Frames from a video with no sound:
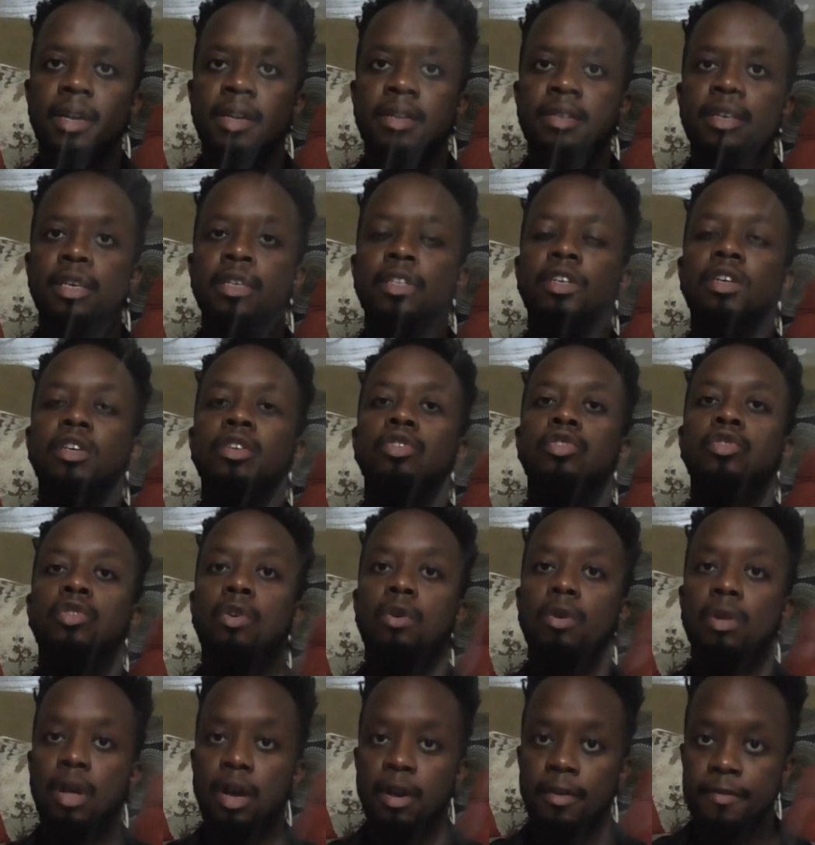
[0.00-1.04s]
is in
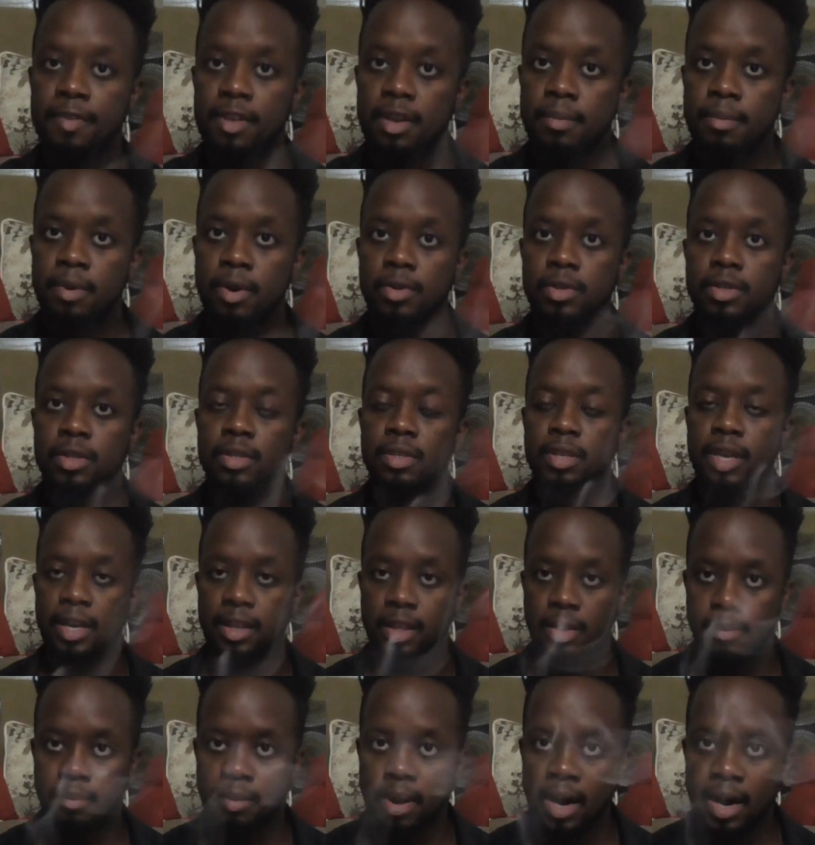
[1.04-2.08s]
control of the emotions
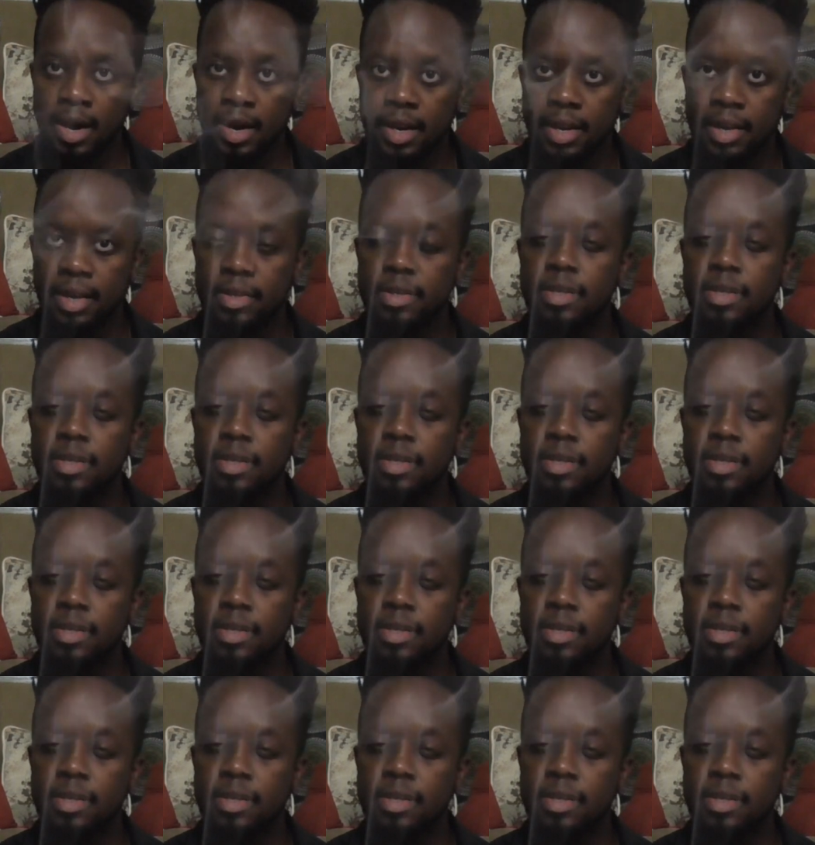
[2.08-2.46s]
and the body.